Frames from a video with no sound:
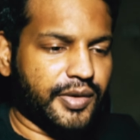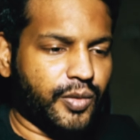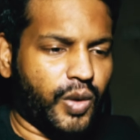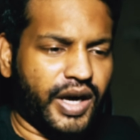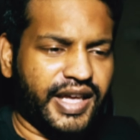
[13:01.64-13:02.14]

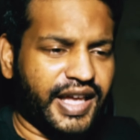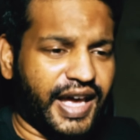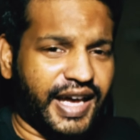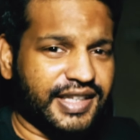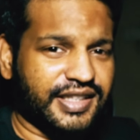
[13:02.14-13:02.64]
why
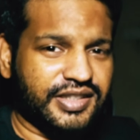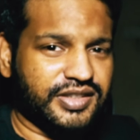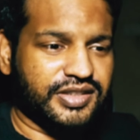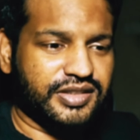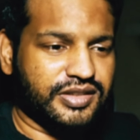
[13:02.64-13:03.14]
add
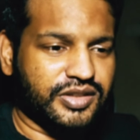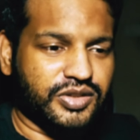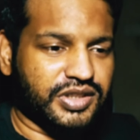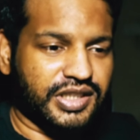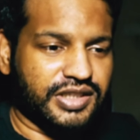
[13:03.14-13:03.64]
this
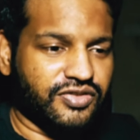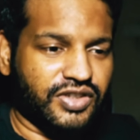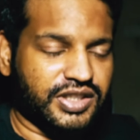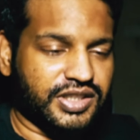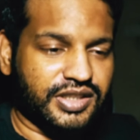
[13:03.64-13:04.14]
useless
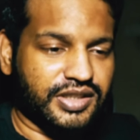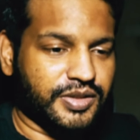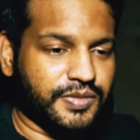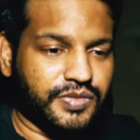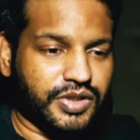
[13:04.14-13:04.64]
feature?
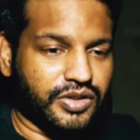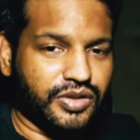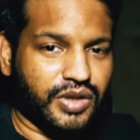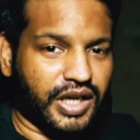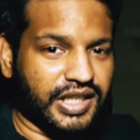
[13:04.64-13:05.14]

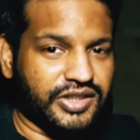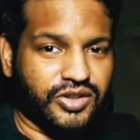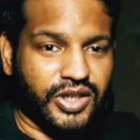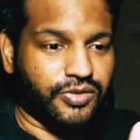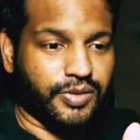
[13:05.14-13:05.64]
At least you
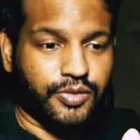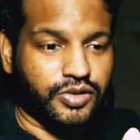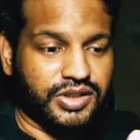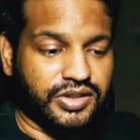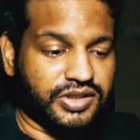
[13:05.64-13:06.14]
could have
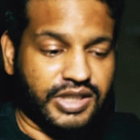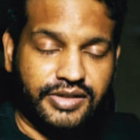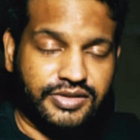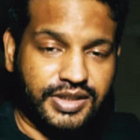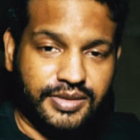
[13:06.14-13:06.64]
removed it to
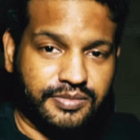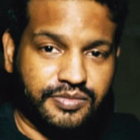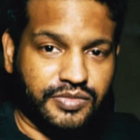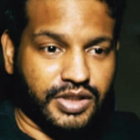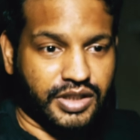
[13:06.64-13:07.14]
shave
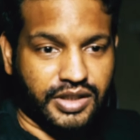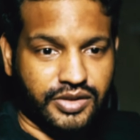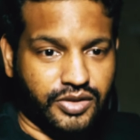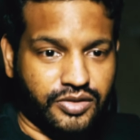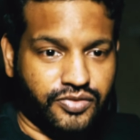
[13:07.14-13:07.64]
some
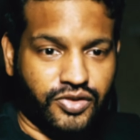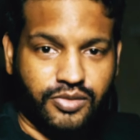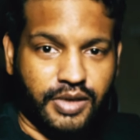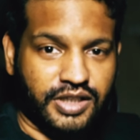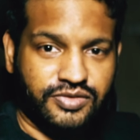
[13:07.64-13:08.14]
few
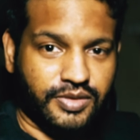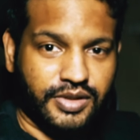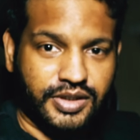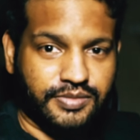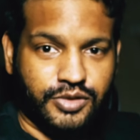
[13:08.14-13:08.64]
bucks from
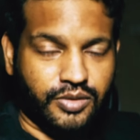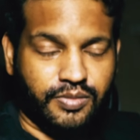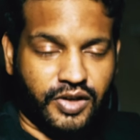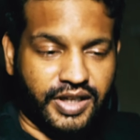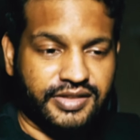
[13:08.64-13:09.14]
the
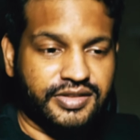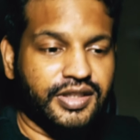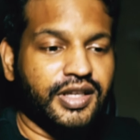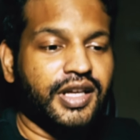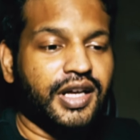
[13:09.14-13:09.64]
price.
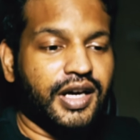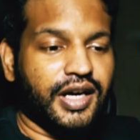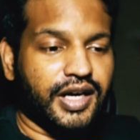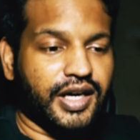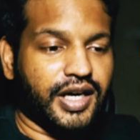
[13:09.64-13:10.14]

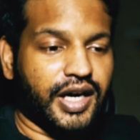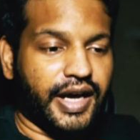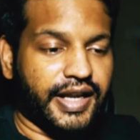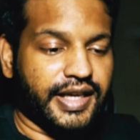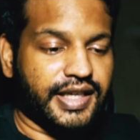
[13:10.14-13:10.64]

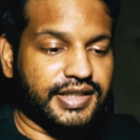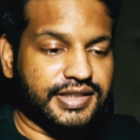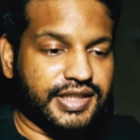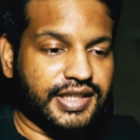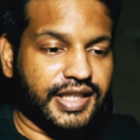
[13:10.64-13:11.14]
And I can
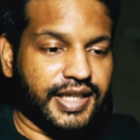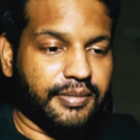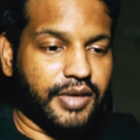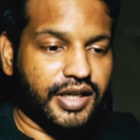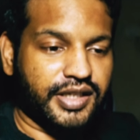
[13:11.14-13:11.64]
see that they're
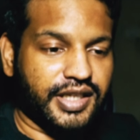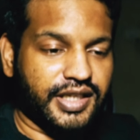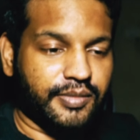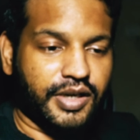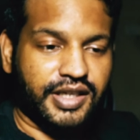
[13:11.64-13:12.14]

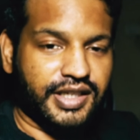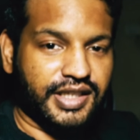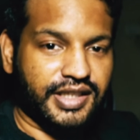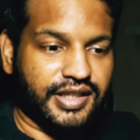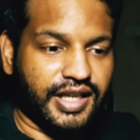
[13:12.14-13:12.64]

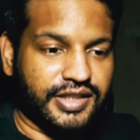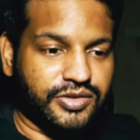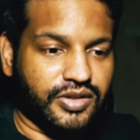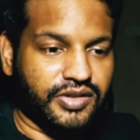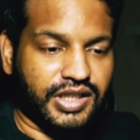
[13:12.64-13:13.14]
marketing it as
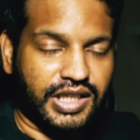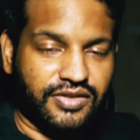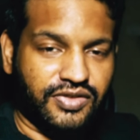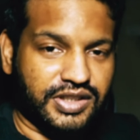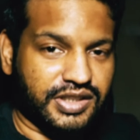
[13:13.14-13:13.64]
one of the key
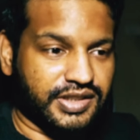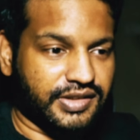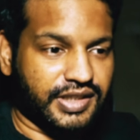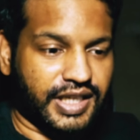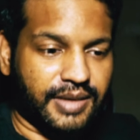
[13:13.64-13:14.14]
features
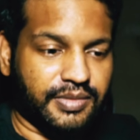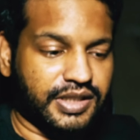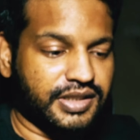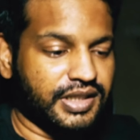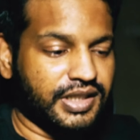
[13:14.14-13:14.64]
of the tablet,